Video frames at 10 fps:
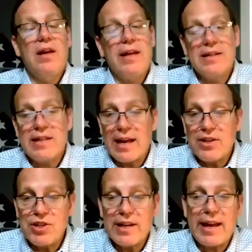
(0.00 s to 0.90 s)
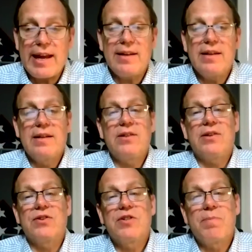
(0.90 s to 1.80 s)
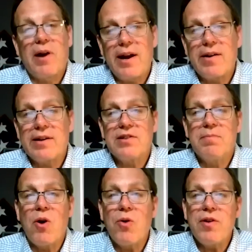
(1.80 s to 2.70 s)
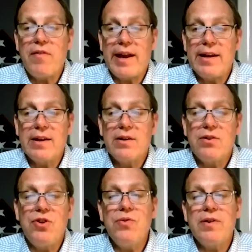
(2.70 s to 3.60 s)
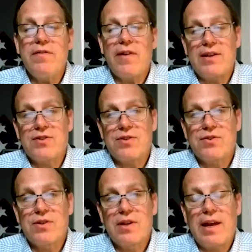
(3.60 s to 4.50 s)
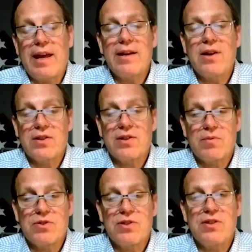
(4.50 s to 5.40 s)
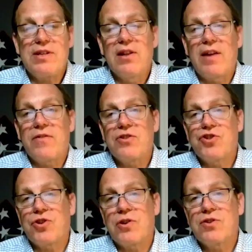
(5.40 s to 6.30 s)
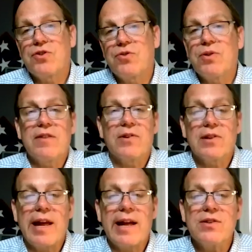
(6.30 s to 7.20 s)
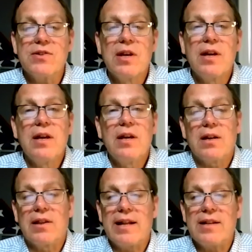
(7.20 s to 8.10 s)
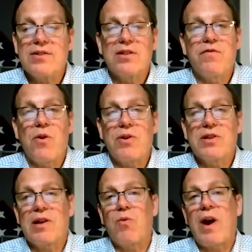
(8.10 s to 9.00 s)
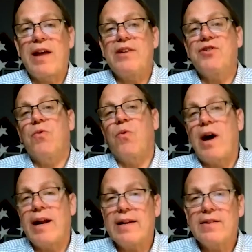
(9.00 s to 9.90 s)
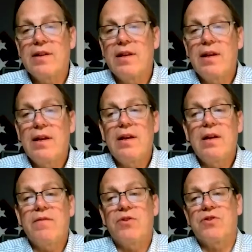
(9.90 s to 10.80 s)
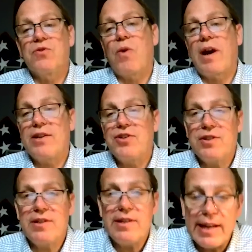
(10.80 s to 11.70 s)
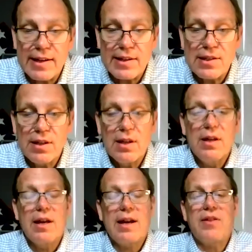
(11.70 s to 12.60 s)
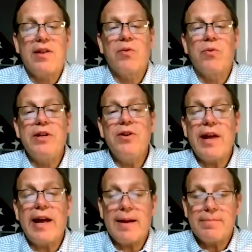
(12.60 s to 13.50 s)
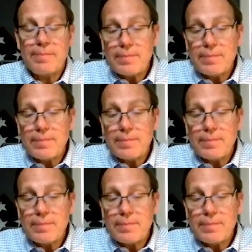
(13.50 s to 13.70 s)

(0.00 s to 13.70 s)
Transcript: is to educate, to inspire, and to motivate new advisors and customers to see life insurance through a different lens, a lens that's focused on why they should want it versus why they should need it. And I think when we do that,